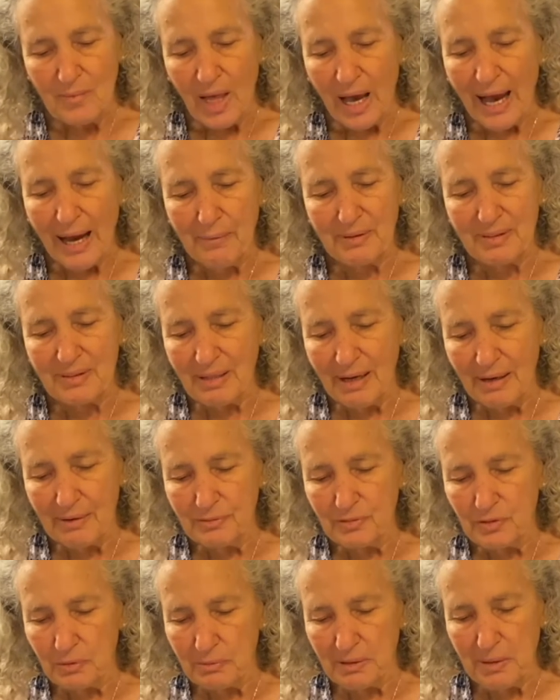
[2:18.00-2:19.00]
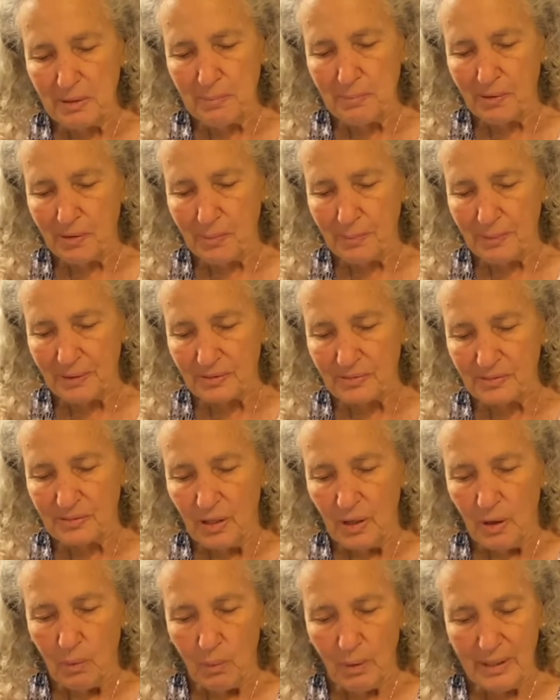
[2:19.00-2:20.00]
I would love to repurpose
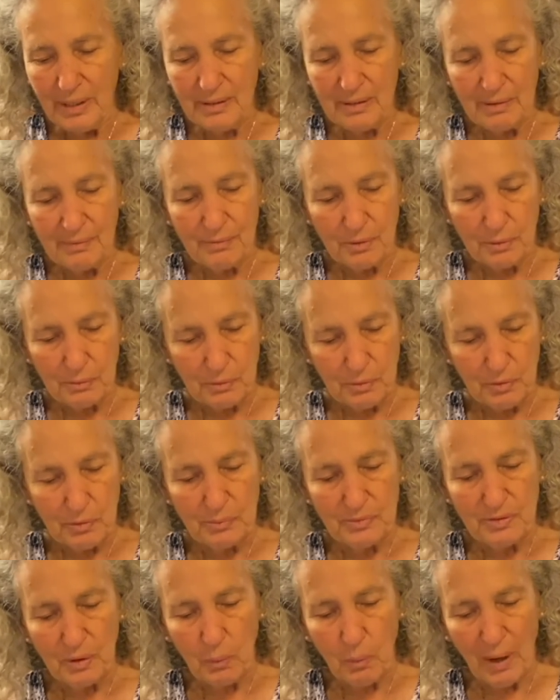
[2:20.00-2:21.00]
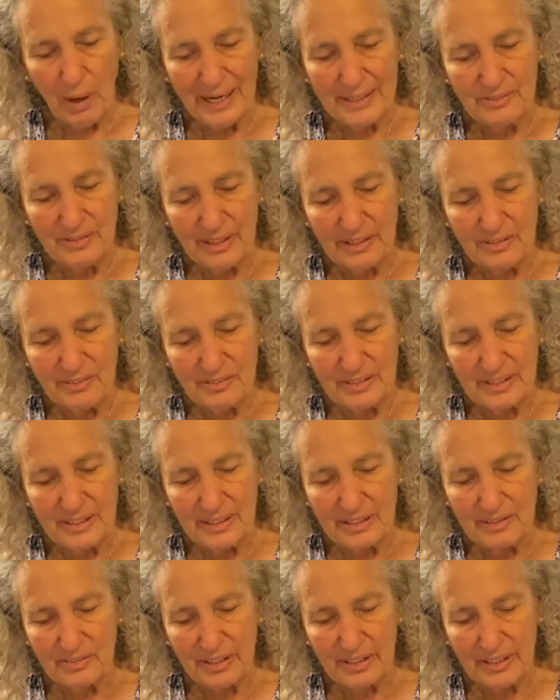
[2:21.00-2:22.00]
one of the rooms at YJC
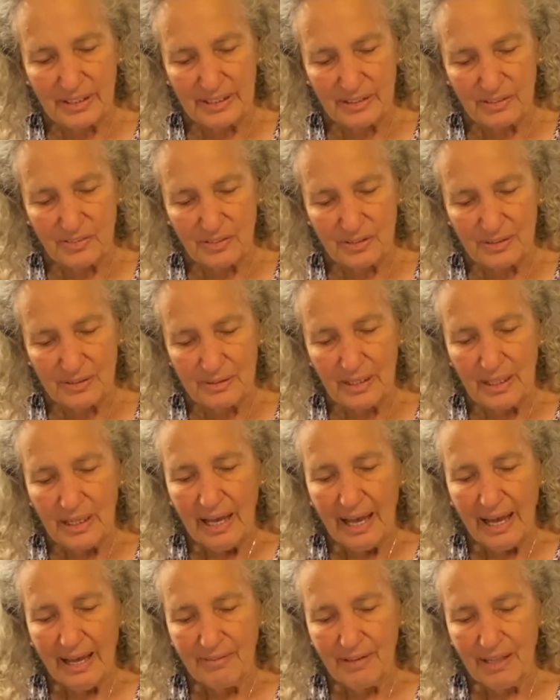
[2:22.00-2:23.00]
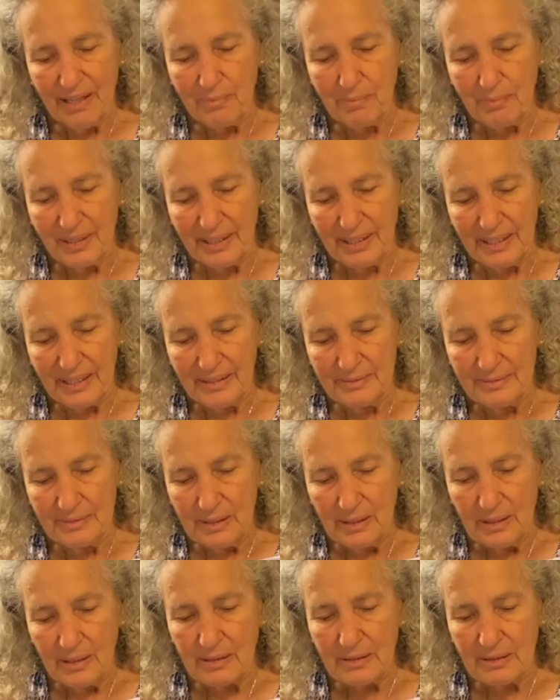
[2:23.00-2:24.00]
as a kitchen and then begin
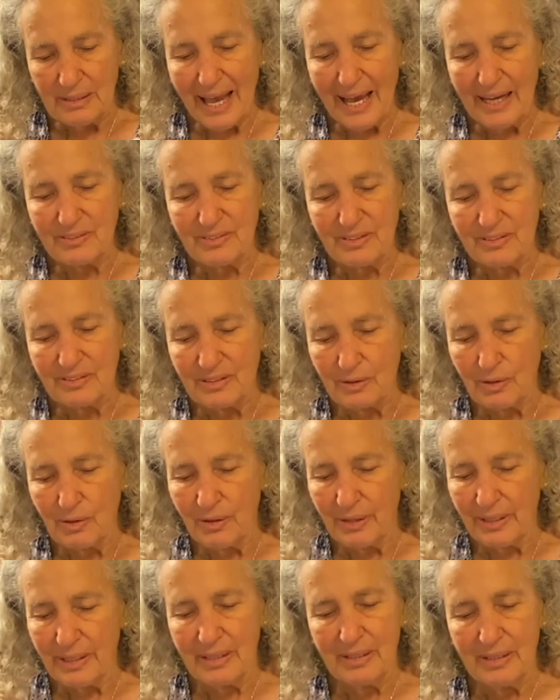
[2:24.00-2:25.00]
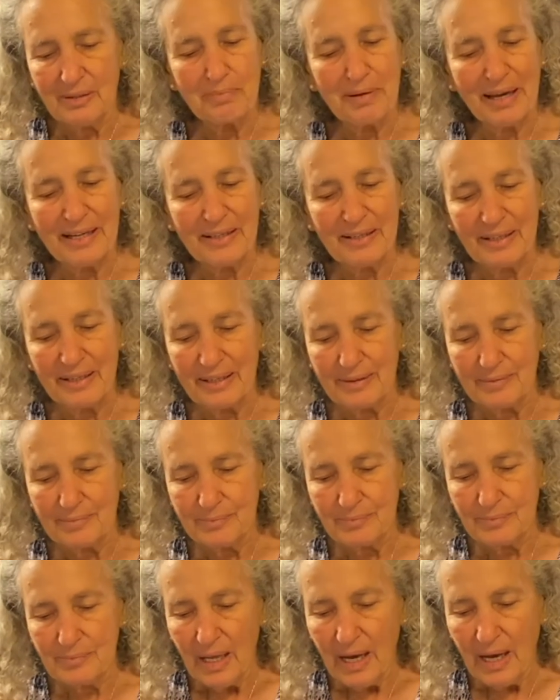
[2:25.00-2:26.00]
classes in cooking and baking.
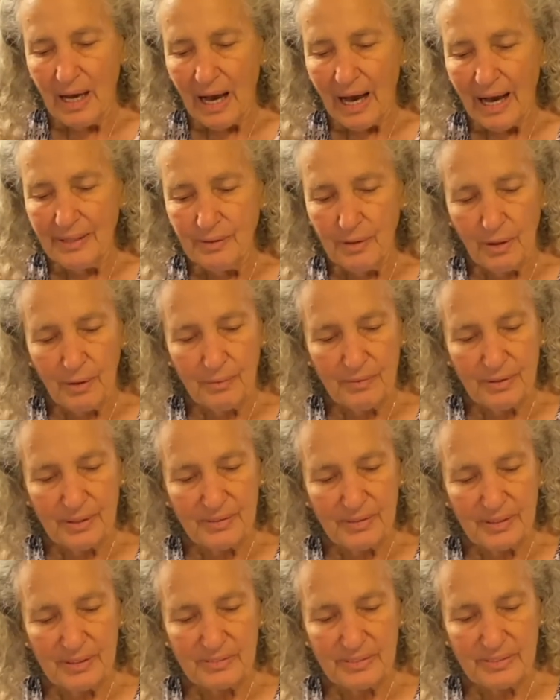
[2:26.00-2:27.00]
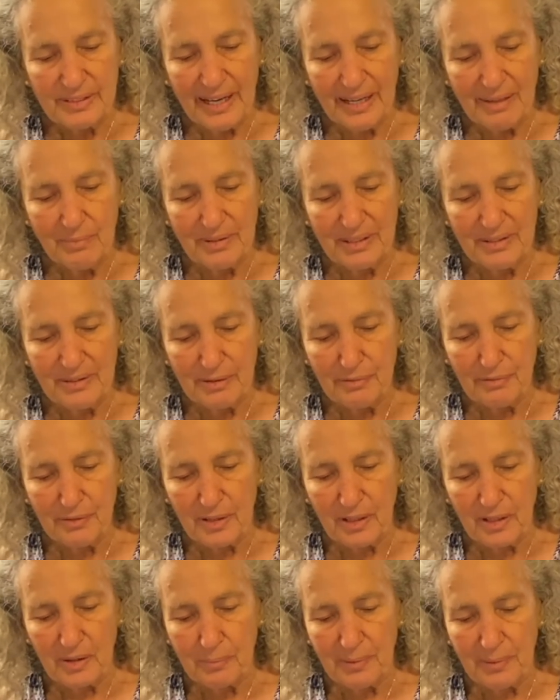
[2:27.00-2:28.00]
I know that this can be
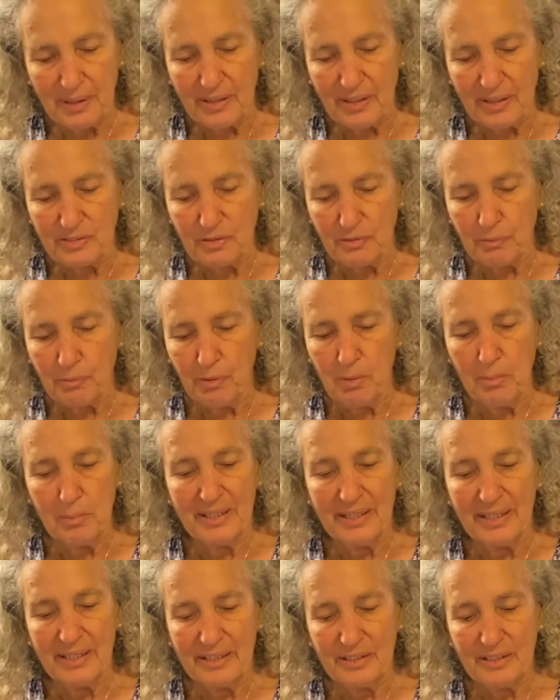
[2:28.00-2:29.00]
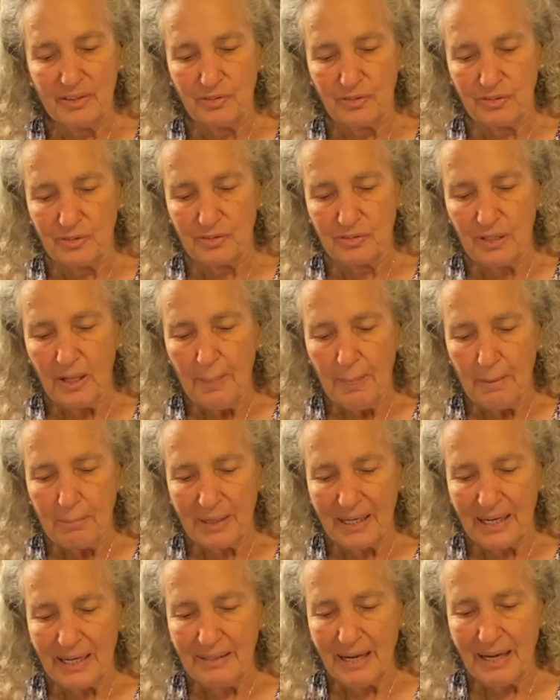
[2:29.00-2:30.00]
difficult because of permitting issues,
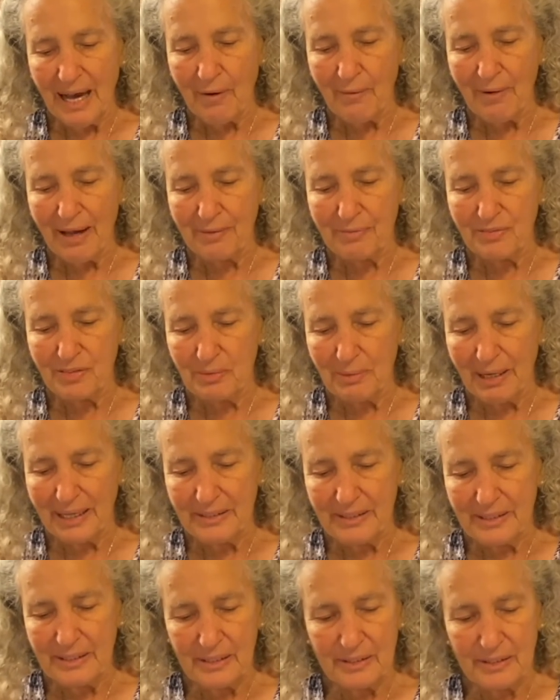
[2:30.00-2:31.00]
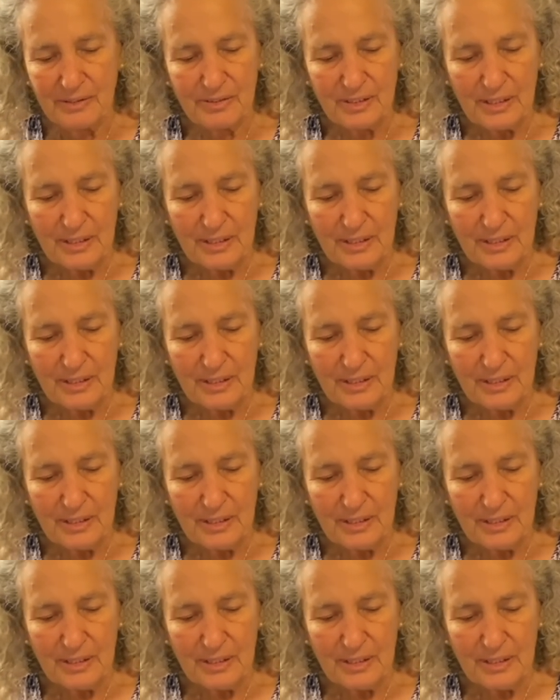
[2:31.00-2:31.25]
but I now have some ideas